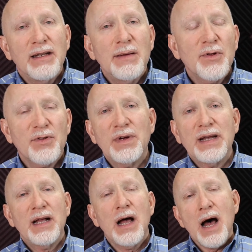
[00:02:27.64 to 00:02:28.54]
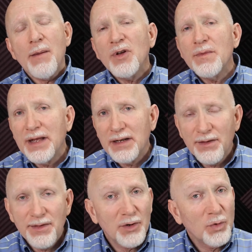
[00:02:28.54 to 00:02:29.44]
Number 3,
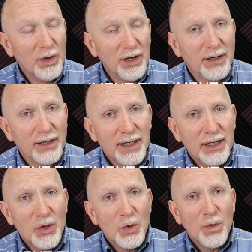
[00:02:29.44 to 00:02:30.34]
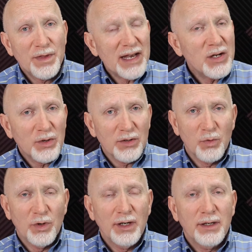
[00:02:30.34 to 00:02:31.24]
compliment their work. When they do good
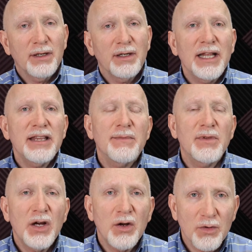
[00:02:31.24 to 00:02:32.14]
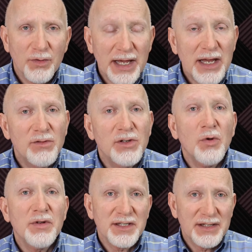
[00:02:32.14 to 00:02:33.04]
work, let them know that you
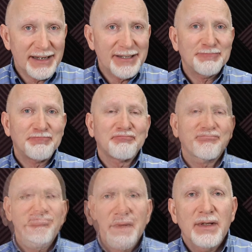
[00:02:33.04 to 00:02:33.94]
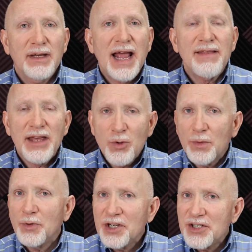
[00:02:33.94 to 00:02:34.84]
noticed it and that you
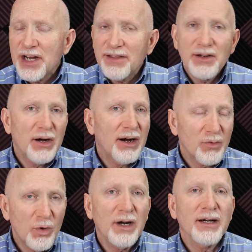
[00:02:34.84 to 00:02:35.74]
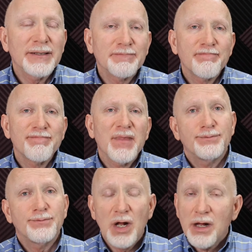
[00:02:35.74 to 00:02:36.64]
appreciate their hard work.
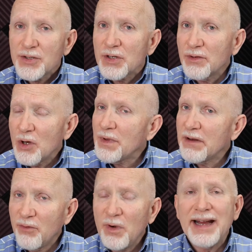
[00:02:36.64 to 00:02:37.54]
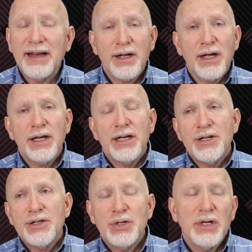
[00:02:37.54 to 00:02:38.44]
But also don't be afraid
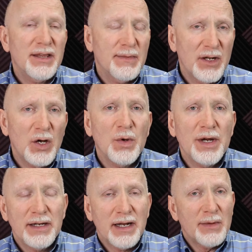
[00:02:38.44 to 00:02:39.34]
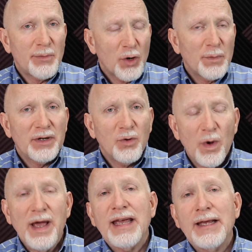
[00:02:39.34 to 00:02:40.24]
to let them know in an appropriate
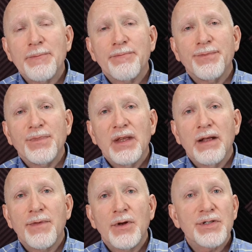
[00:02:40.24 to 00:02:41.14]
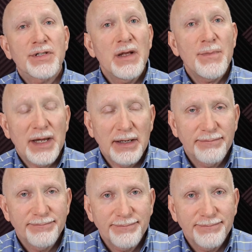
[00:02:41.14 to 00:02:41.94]
way if they're slipping.